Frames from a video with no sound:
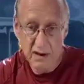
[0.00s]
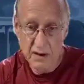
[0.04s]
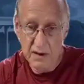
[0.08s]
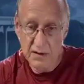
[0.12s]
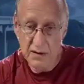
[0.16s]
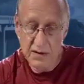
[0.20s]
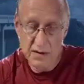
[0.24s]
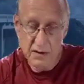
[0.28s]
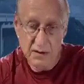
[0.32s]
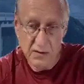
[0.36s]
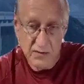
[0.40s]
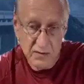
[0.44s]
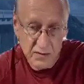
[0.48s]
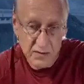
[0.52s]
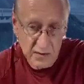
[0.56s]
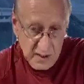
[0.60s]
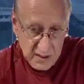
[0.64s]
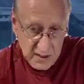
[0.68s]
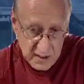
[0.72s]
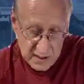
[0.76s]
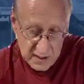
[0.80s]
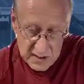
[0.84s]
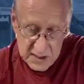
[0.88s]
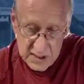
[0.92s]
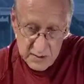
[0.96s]
you, the
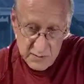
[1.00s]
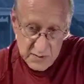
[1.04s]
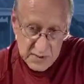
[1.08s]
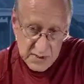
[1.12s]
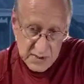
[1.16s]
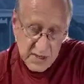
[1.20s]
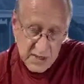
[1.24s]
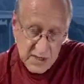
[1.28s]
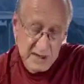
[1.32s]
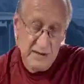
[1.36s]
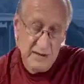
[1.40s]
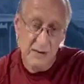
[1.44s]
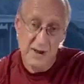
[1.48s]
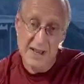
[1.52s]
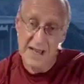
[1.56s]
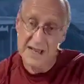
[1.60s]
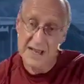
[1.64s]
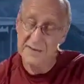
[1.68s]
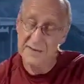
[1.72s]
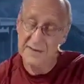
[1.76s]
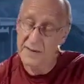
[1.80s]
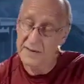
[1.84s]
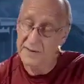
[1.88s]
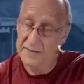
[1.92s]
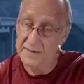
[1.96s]
customer, say you
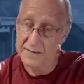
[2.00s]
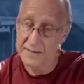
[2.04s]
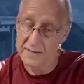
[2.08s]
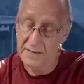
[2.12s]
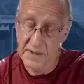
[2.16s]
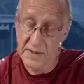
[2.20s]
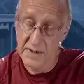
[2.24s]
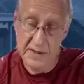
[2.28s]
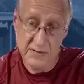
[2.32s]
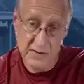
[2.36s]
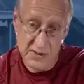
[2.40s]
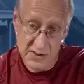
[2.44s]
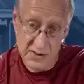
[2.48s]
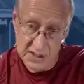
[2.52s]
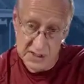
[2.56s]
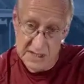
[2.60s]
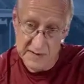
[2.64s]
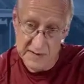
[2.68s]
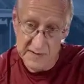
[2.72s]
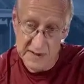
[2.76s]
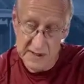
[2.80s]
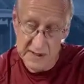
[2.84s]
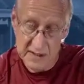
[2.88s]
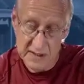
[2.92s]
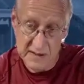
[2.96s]
haven't been
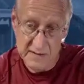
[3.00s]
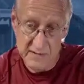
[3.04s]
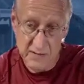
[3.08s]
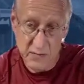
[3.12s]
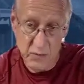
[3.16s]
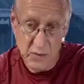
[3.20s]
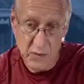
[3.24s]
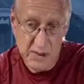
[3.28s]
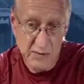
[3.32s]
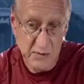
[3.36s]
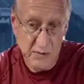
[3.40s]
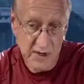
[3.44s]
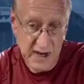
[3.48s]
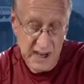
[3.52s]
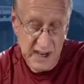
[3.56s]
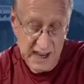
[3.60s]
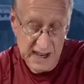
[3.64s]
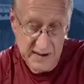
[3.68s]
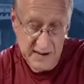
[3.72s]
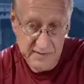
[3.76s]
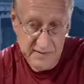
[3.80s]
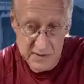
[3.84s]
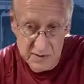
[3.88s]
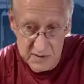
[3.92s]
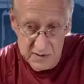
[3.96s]
receiving them, we would
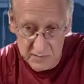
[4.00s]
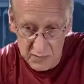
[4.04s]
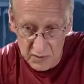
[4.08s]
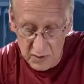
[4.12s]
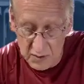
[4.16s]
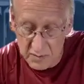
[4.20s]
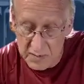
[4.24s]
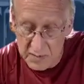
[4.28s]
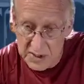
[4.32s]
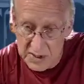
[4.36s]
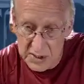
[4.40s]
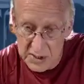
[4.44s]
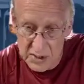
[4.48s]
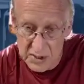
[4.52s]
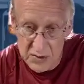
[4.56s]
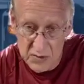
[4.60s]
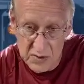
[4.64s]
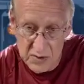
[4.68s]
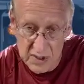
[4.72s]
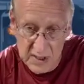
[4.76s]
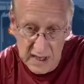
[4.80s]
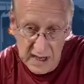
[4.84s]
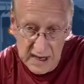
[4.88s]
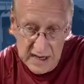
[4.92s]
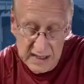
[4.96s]
have to probably
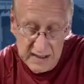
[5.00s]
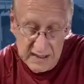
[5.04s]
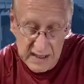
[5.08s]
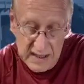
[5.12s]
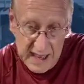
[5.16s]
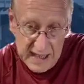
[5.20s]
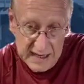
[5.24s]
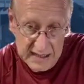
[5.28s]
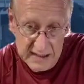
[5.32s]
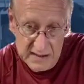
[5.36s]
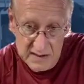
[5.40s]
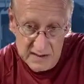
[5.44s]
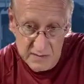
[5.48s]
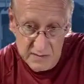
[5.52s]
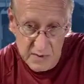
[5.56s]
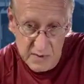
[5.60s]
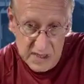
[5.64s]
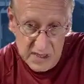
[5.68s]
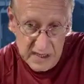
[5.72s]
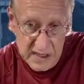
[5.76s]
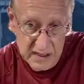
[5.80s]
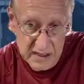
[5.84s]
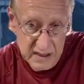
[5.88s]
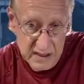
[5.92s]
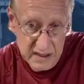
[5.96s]
adjudicate that as
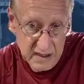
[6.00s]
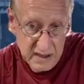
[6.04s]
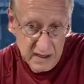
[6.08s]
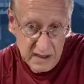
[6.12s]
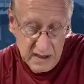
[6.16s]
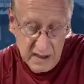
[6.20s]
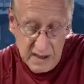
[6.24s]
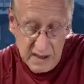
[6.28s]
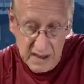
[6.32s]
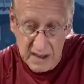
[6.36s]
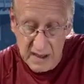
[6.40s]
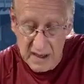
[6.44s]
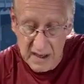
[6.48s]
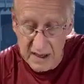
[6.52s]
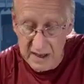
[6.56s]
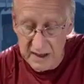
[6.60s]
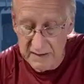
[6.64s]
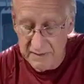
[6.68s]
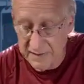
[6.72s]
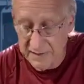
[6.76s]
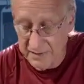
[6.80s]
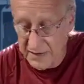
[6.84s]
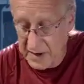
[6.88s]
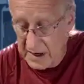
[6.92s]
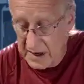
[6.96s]
being a
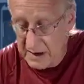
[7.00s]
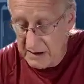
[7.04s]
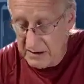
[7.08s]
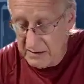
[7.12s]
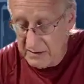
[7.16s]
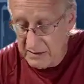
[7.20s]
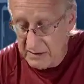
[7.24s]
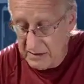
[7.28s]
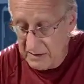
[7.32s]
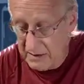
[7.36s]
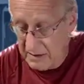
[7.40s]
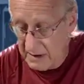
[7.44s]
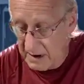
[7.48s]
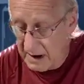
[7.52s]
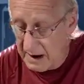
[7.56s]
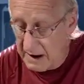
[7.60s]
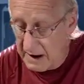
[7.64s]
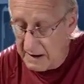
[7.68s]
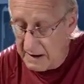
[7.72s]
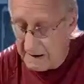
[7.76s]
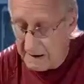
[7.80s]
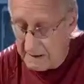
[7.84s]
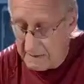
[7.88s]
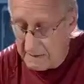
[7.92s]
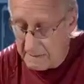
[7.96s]
fair
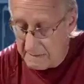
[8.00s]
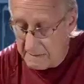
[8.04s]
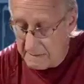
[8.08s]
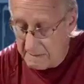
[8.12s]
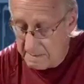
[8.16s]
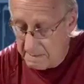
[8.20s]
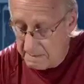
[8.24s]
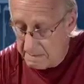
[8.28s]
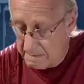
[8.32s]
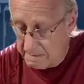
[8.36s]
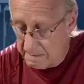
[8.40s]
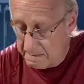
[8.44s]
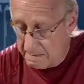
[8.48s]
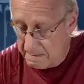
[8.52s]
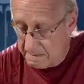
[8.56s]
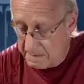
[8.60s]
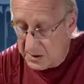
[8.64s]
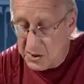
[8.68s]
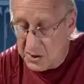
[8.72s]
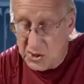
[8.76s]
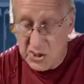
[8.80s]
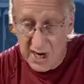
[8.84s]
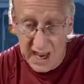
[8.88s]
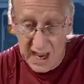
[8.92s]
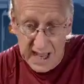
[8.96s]

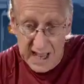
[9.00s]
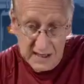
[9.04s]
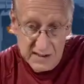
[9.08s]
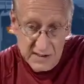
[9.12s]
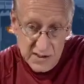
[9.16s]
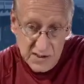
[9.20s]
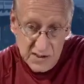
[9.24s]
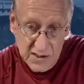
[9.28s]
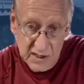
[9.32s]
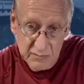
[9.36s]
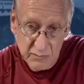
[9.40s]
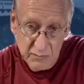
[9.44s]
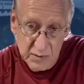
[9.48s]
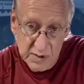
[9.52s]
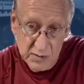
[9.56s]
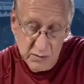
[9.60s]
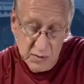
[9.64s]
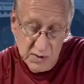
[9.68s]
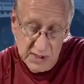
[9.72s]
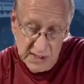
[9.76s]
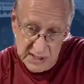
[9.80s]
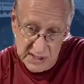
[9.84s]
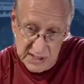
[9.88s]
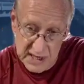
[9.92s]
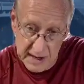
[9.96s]
challenge, and we
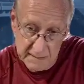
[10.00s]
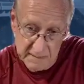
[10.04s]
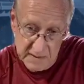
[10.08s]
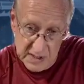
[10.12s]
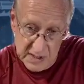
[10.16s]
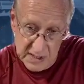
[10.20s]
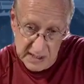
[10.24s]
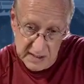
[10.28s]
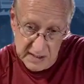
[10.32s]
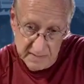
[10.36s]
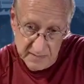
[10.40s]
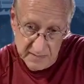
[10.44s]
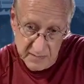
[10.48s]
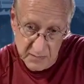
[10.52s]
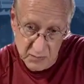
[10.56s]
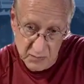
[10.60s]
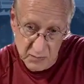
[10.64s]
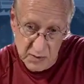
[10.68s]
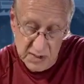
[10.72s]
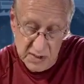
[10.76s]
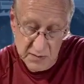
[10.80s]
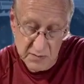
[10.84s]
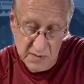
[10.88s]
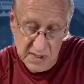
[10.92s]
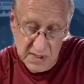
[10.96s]
would accept it,
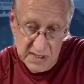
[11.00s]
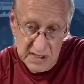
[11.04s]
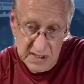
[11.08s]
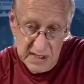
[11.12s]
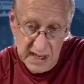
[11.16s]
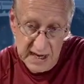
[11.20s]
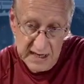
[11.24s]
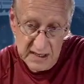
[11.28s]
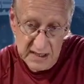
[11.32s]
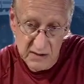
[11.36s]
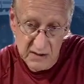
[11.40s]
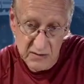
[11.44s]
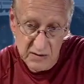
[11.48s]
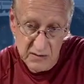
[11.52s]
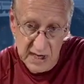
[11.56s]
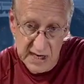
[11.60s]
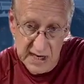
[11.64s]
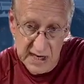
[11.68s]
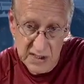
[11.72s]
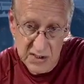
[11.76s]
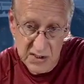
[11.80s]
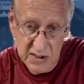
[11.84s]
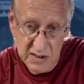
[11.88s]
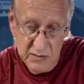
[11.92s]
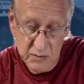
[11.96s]
which means that
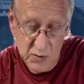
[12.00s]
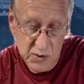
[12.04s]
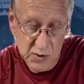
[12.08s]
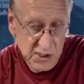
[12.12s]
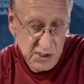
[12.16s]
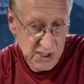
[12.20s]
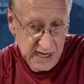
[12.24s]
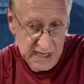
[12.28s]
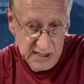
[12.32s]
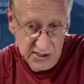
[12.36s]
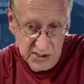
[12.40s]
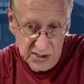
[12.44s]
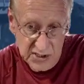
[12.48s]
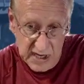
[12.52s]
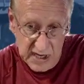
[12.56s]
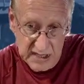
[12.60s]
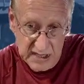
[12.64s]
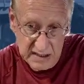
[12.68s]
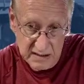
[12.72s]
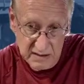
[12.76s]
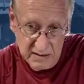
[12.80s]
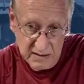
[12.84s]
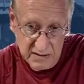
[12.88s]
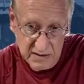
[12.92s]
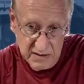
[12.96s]
location would change
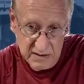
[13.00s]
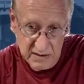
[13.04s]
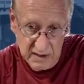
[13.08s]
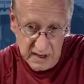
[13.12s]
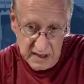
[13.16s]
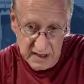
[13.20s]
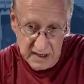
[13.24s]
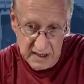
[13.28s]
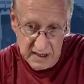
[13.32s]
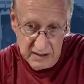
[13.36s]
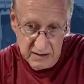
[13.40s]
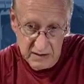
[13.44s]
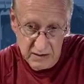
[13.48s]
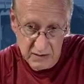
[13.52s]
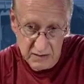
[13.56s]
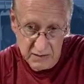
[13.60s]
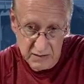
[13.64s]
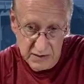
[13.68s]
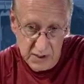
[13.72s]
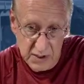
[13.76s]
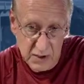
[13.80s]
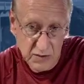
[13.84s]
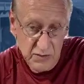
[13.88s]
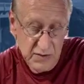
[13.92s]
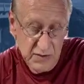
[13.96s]
status. And I
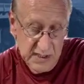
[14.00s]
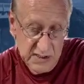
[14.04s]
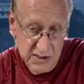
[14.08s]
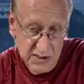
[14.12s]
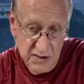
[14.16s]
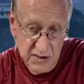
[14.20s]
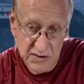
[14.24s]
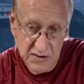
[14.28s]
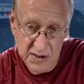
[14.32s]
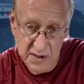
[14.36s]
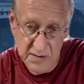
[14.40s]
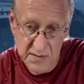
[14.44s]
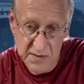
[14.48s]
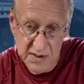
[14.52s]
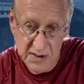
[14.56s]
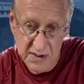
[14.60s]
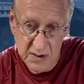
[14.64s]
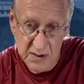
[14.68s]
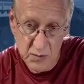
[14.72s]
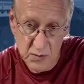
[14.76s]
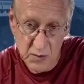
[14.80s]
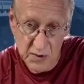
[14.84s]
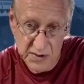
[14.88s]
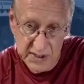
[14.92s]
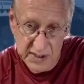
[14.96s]
know that's not something
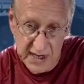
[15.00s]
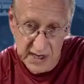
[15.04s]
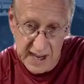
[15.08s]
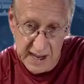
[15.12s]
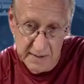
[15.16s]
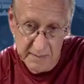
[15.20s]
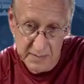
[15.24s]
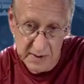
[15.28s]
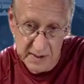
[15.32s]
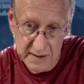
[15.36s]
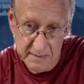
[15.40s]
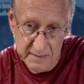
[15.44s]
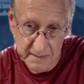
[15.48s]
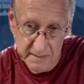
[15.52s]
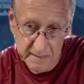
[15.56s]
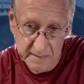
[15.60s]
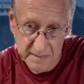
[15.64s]
you'd want to happen.